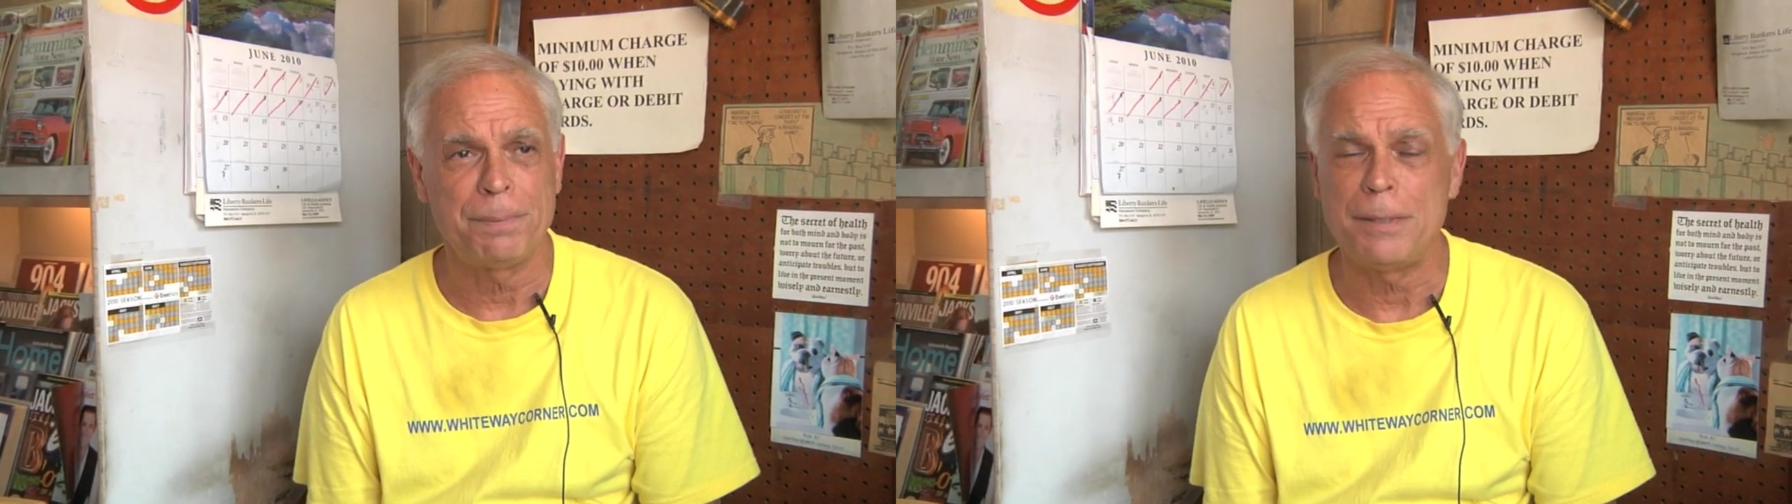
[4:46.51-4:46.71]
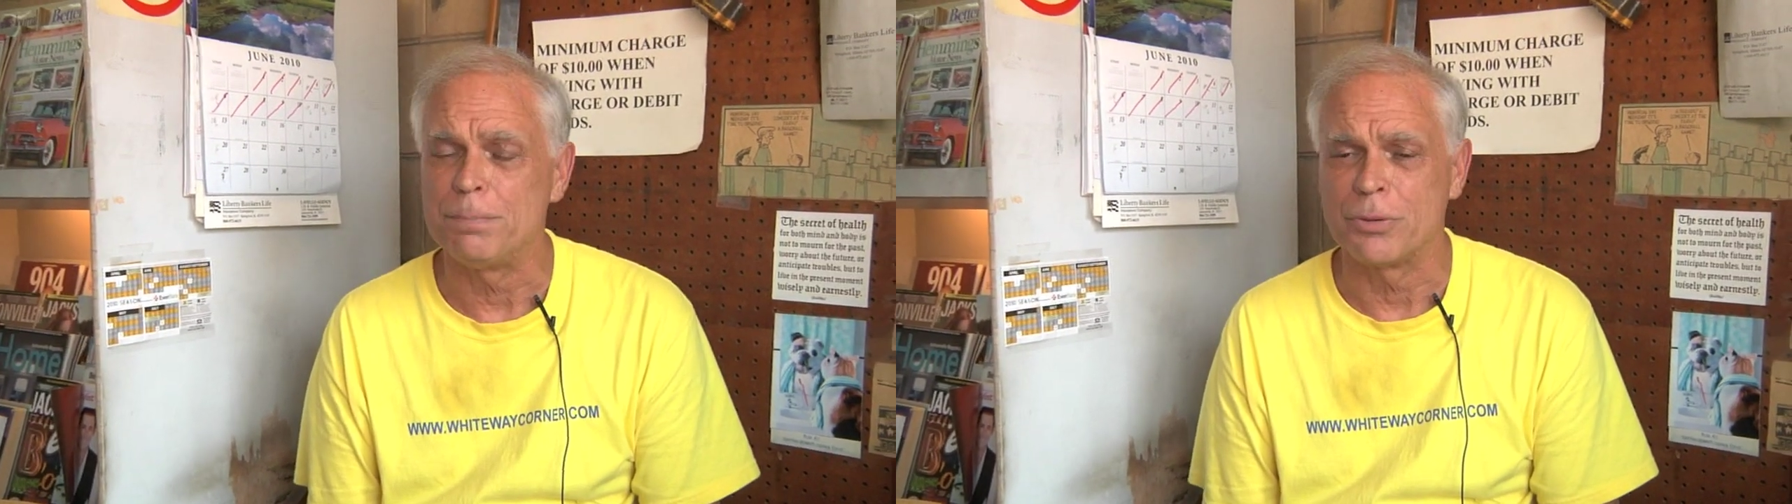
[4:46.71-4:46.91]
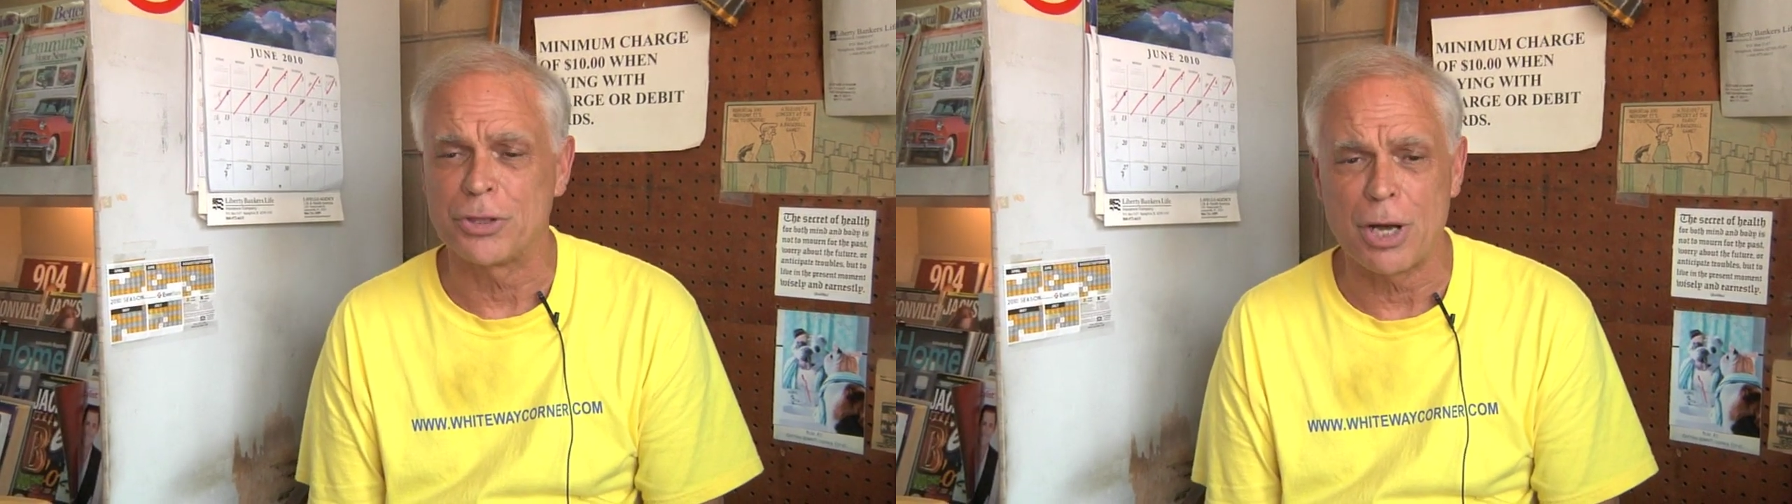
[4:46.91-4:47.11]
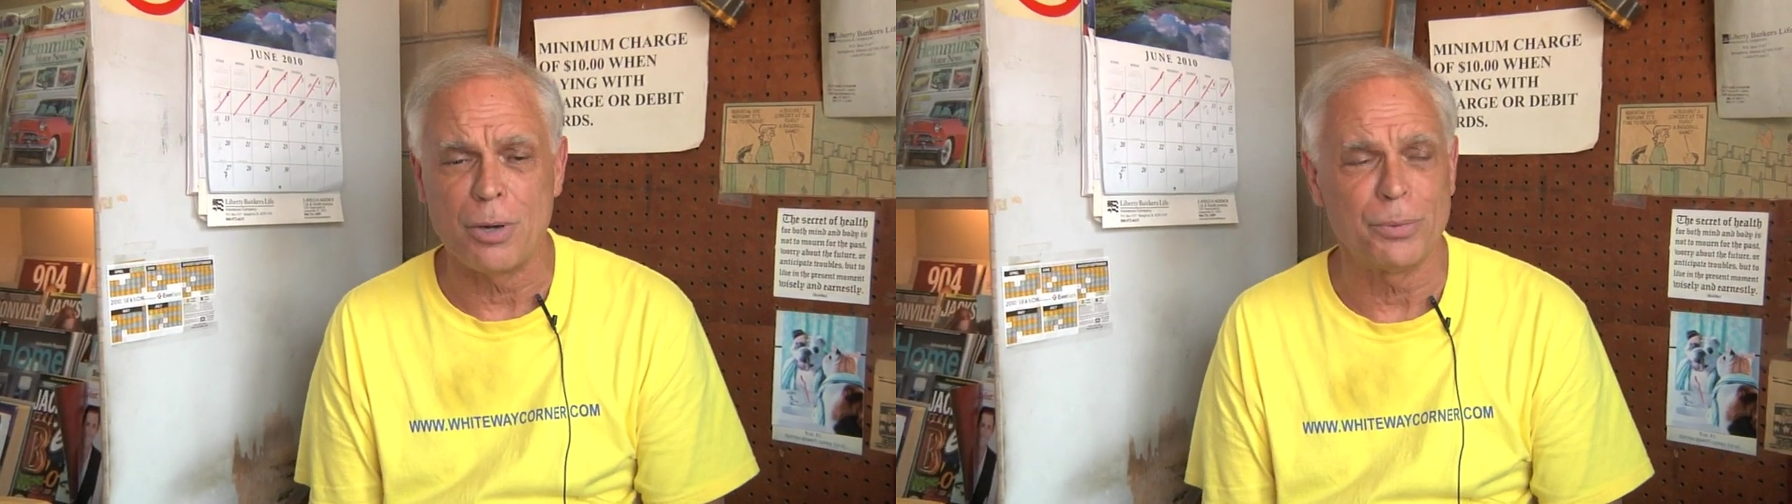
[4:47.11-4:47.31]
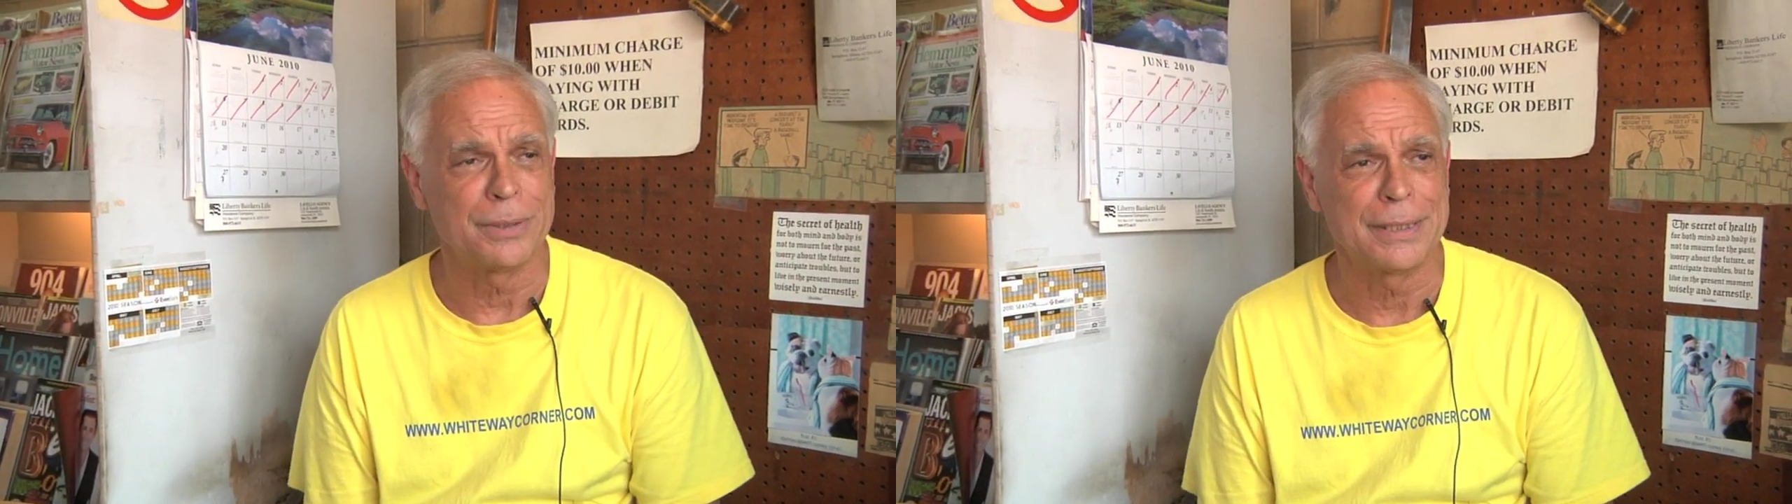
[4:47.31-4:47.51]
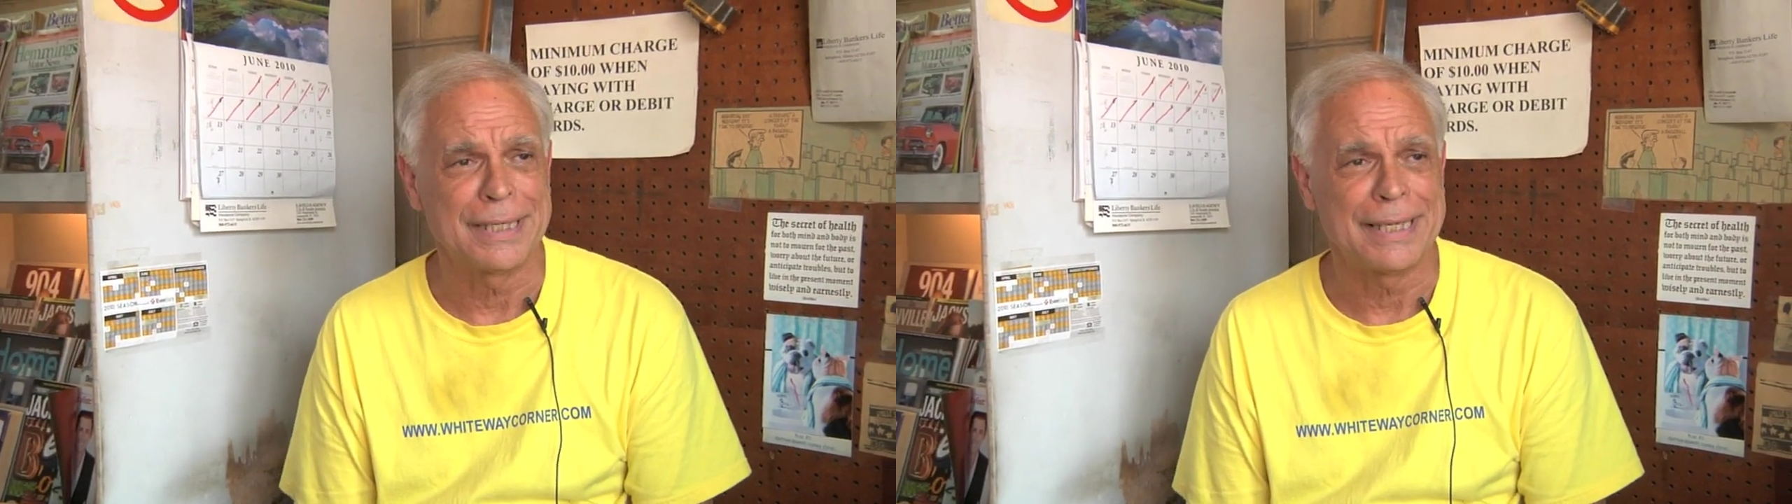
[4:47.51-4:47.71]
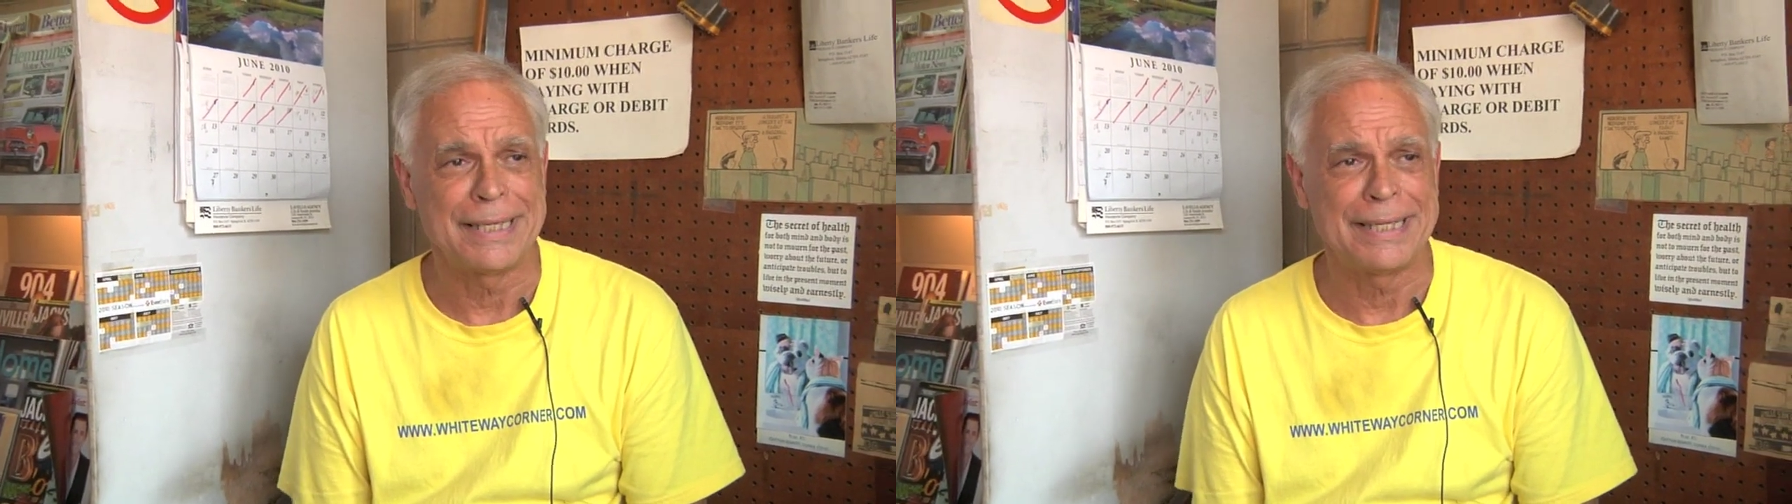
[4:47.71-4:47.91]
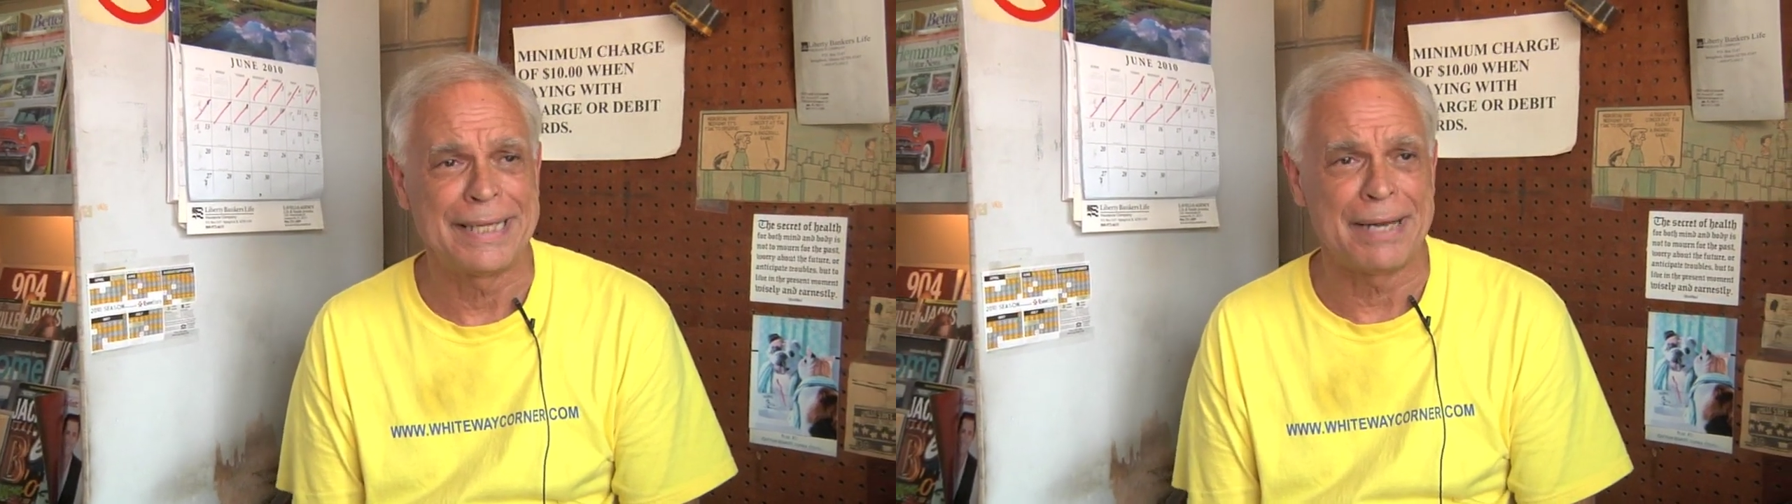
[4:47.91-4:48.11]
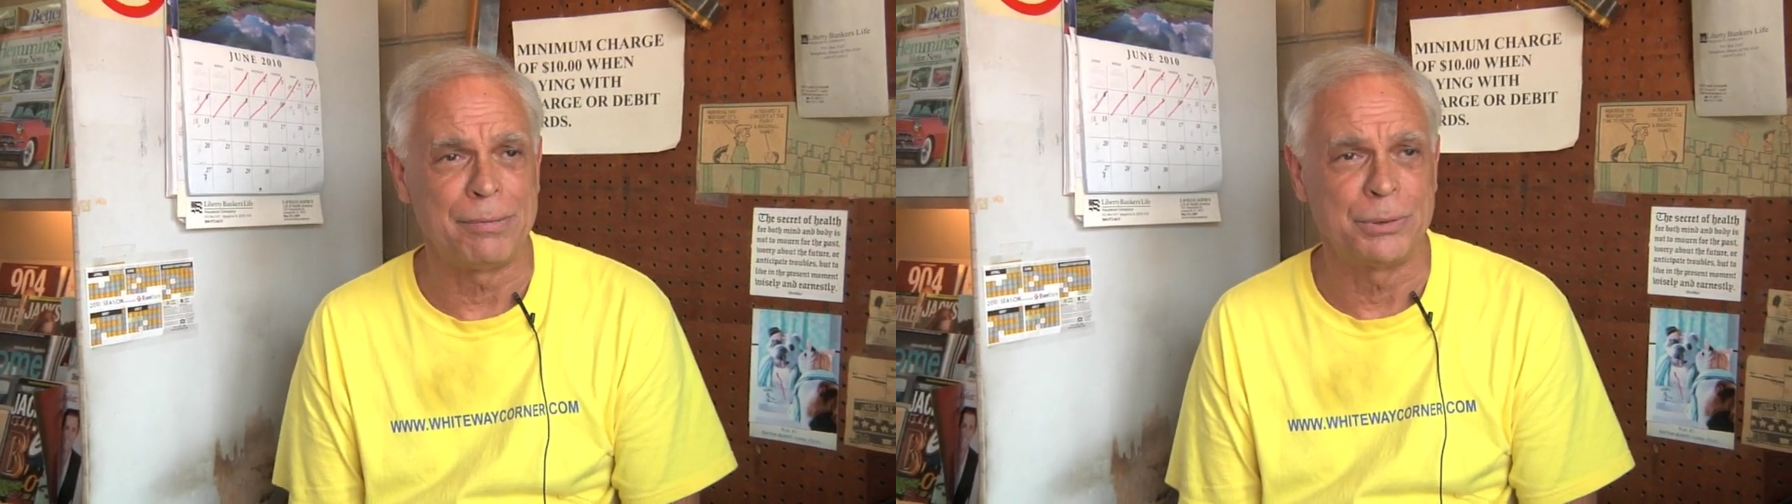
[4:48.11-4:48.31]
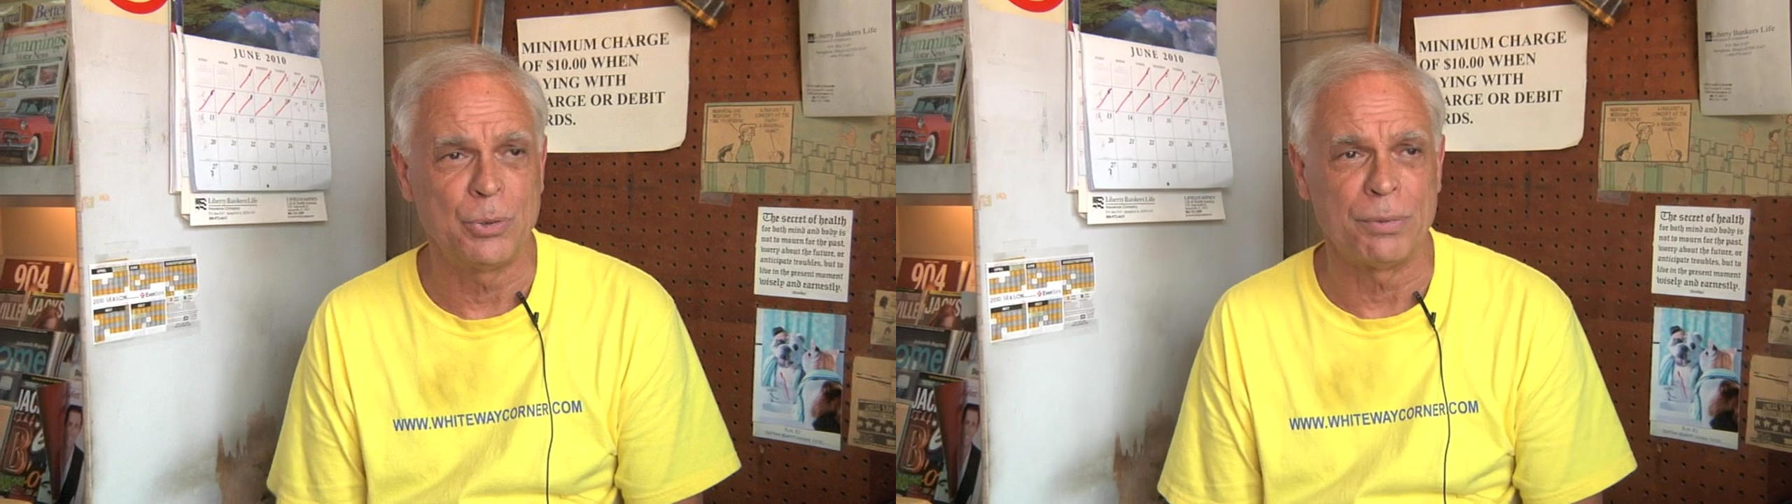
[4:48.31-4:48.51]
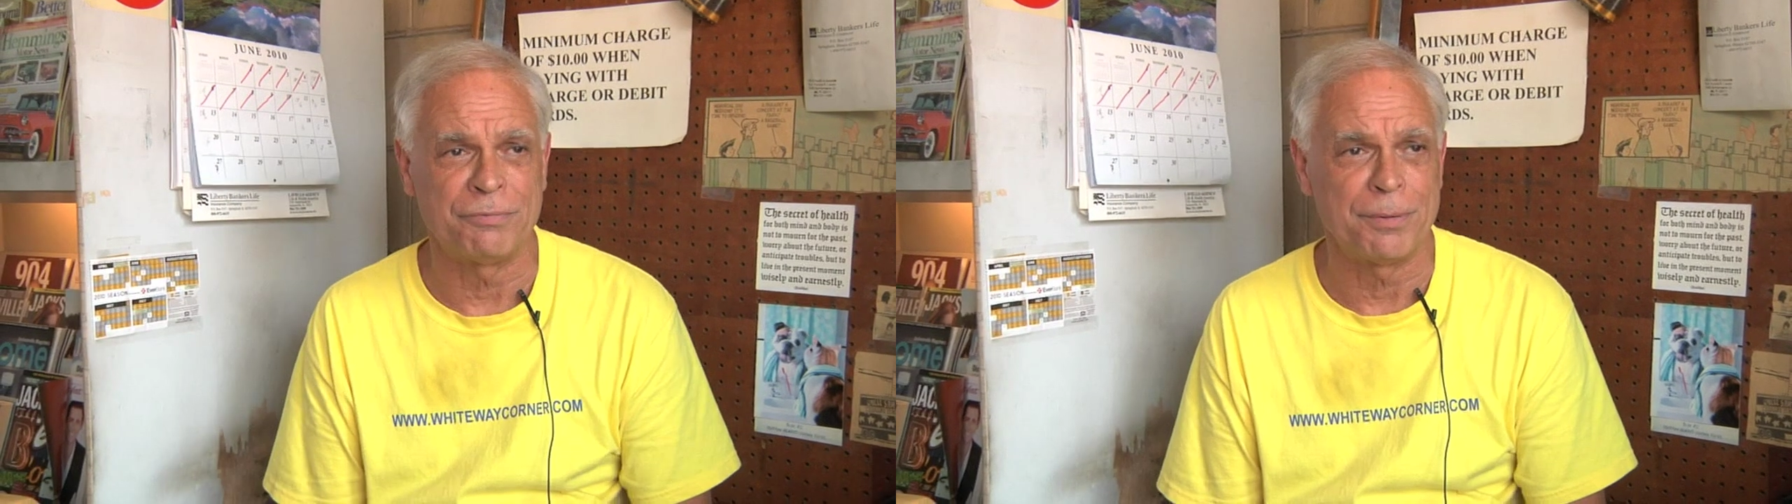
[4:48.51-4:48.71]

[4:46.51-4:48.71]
people thought that it was doing it